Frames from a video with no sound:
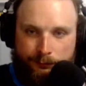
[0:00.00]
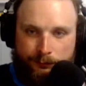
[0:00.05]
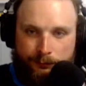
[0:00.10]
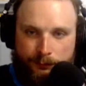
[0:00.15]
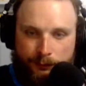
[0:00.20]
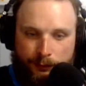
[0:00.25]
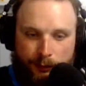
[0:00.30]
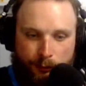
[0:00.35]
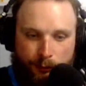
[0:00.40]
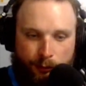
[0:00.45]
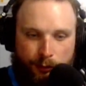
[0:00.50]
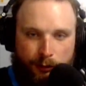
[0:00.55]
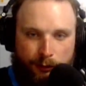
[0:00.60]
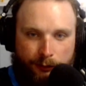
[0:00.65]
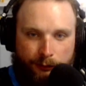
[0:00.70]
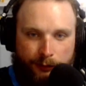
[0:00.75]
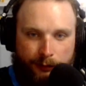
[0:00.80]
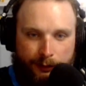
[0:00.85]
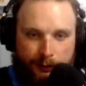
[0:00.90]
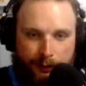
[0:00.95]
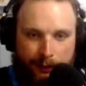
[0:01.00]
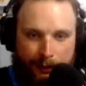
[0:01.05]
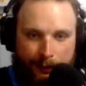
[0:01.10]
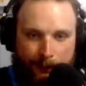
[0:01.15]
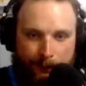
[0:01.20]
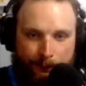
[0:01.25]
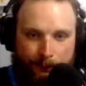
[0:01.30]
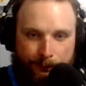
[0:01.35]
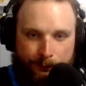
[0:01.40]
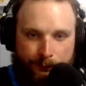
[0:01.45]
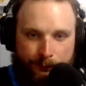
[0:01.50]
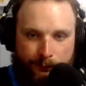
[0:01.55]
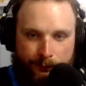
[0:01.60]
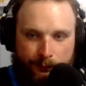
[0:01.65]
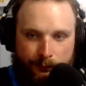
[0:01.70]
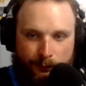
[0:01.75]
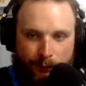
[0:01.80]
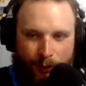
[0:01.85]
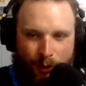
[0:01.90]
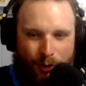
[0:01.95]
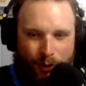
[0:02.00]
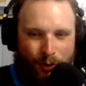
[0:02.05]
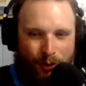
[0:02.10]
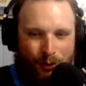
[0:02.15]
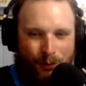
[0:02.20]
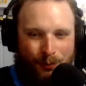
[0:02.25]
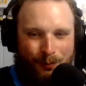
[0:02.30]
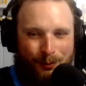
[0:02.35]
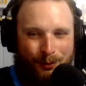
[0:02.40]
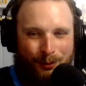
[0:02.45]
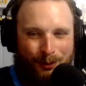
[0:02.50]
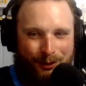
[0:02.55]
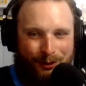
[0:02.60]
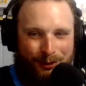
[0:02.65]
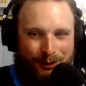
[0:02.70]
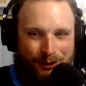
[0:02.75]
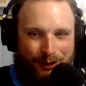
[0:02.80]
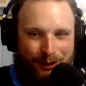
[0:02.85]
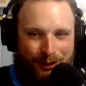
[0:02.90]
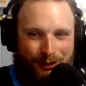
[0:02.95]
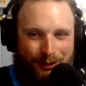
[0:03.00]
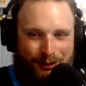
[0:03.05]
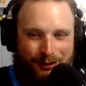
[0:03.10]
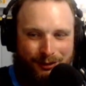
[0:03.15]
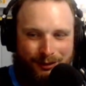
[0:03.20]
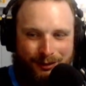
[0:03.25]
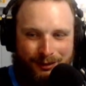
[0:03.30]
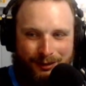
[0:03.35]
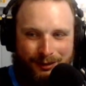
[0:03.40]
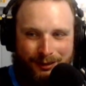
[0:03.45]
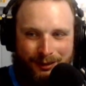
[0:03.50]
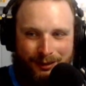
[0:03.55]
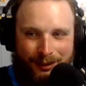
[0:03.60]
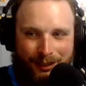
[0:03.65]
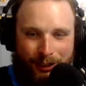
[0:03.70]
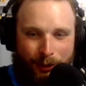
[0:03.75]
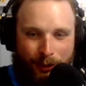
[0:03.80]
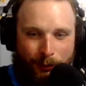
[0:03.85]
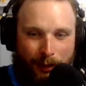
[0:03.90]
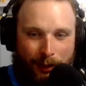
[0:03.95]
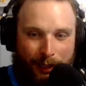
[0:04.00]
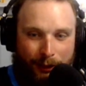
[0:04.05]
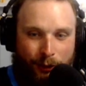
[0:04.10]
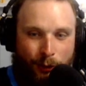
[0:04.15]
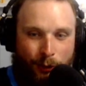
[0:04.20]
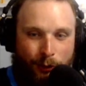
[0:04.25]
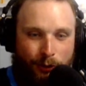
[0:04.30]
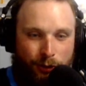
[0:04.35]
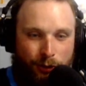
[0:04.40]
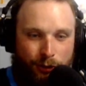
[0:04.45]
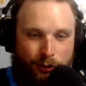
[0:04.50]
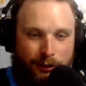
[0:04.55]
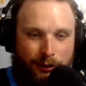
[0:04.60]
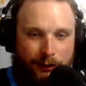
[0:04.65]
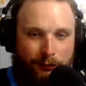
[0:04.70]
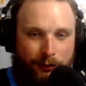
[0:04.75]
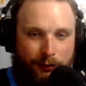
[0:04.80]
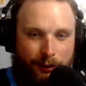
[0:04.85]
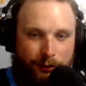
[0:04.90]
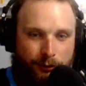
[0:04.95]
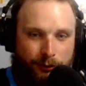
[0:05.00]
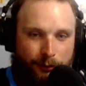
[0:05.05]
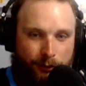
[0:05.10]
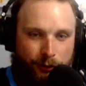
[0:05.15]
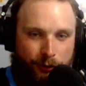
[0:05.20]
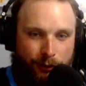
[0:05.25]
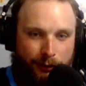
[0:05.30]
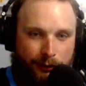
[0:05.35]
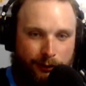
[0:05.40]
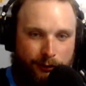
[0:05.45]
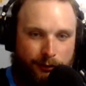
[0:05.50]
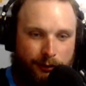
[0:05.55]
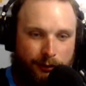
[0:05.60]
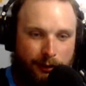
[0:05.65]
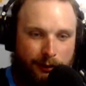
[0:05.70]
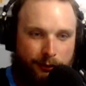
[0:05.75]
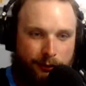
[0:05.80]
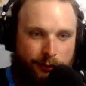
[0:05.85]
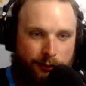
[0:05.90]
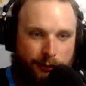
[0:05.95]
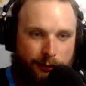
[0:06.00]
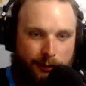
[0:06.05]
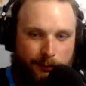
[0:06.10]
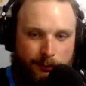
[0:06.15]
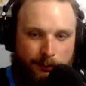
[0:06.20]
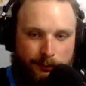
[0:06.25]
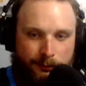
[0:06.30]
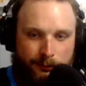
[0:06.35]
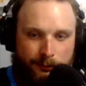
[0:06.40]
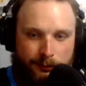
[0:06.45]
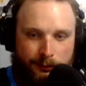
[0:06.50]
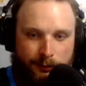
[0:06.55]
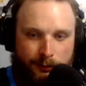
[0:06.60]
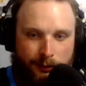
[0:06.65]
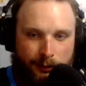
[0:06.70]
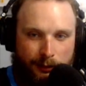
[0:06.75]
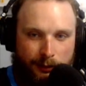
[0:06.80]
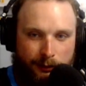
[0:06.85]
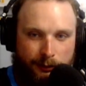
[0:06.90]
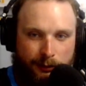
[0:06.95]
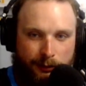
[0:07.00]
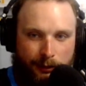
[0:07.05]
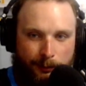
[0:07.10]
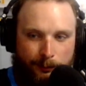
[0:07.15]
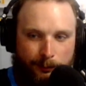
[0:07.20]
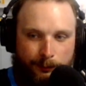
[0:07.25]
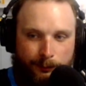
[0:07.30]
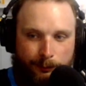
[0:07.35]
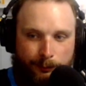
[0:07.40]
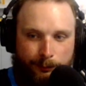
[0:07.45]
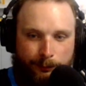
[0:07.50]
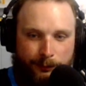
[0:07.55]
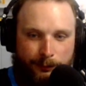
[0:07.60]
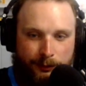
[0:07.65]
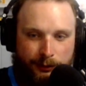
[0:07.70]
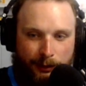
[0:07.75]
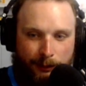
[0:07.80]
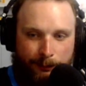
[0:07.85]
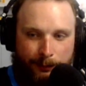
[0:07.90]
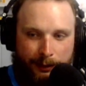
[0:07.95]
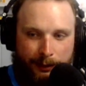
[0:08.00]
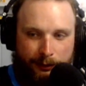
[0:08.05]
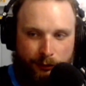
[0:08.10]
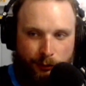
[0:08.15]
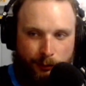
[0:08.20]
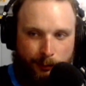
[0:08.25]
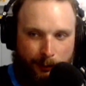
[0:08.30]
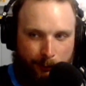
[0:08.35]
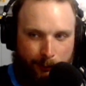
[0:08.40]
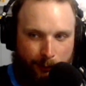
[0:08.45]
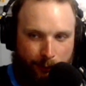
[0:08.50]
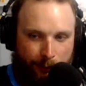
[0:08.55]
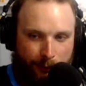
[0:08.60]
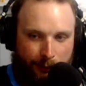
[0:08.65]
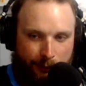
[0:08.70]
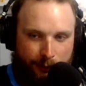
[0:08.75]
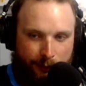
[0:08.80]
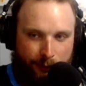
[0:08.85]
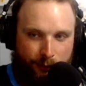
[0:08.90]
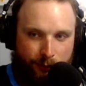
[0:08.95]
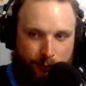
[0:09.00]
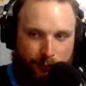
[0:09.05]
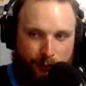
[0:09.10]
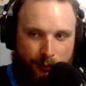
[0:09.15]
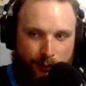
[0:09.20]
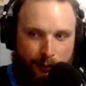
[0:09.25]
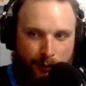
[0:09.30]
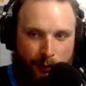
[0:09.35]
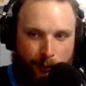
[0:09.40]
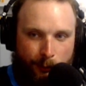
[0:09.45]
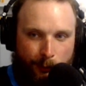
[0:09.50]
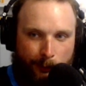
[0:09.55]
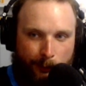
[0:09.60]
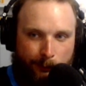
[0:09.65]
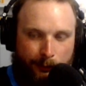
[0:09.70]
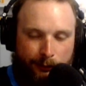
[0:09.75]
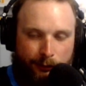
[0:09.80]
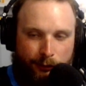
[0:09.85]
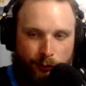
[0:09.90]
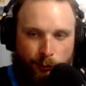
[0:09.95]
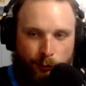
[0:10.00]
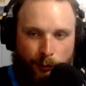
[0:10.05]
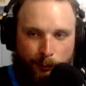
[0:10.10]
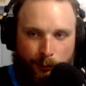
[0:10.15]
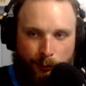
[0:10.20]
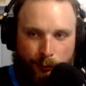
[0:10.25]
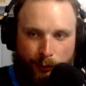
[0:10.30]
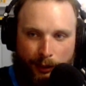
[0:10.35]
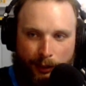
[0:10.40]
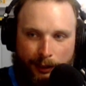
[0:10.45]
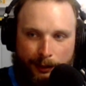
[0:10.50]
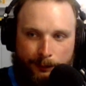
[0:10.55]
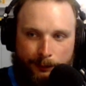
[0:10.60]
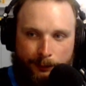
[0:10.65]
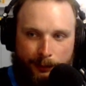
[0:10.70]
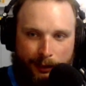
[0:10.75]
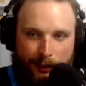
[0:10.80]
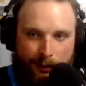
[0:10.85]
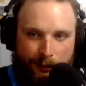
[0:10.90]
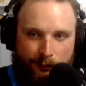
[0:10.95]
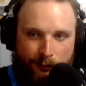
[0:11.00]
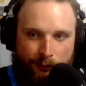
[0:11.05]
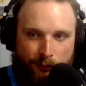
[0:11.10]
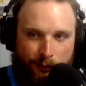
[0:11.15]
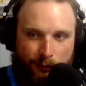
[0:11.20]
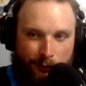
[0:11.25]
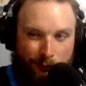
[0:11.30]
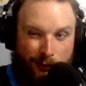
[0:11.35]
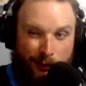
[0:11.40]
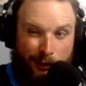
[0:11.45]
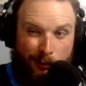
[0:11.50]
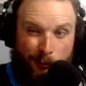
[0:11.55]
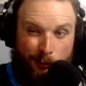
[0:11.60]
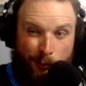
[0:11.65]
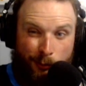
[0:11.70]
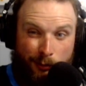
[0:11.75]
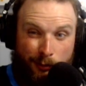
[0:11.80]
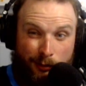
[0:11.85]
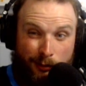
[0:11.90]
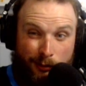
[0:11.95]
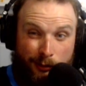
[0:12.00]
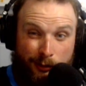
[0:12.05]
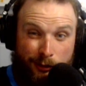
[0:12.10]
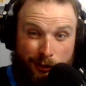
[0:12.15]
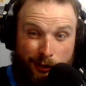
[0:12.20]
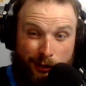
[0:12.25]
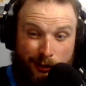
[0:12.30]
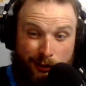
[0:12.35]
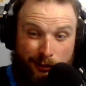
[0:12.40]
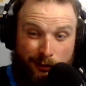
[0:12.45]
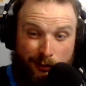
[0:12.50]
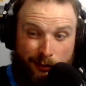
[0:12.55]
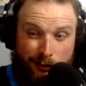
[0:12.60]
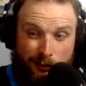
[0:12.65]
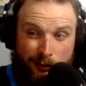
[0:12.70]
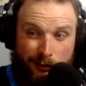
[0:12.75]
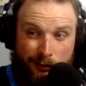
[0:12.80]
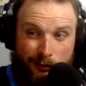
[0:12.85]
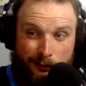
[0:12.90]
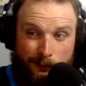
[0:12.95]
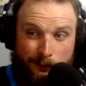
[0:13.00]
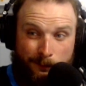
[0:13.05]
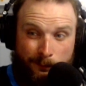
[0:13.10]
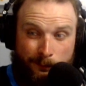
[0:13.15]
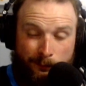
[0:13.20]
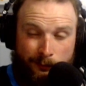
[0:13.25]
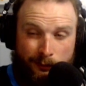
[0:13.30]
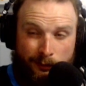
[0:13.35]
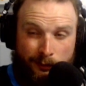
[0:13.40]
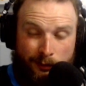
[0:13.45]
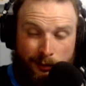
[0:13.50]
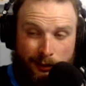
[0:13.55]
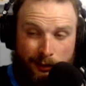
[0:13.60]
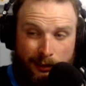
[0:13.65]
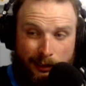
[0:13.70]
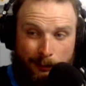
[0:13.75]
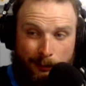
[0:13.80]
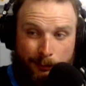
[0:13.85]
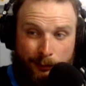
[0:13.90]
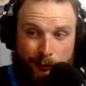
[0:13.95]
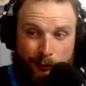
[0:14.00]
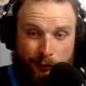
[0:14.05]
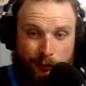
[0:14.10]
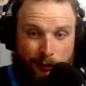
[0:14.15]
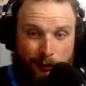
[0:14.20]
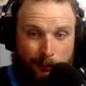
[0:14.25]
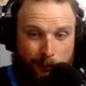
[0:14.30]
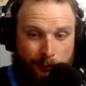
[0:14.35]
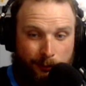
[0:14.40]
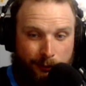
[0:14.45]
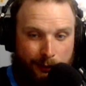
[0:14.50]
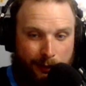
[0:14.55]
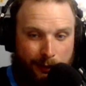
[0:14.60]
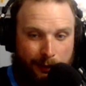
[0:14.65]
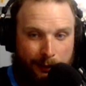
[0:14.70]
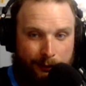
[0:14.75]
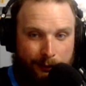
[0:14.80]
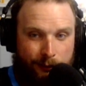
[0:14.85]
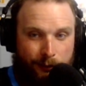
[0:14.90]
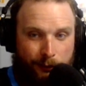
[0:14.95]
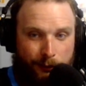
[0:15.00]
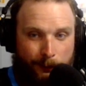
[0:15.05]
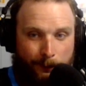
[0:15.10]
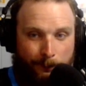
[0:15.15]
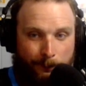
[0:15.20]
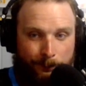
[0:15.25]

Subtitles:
You know, stuff like that. More crit chance. You know what? I could just give this crit chance. Honestly, it's not bad to split up the crit because we upgrade this one more time. We get 15 more crit chance, I think. That brings us up really high, so...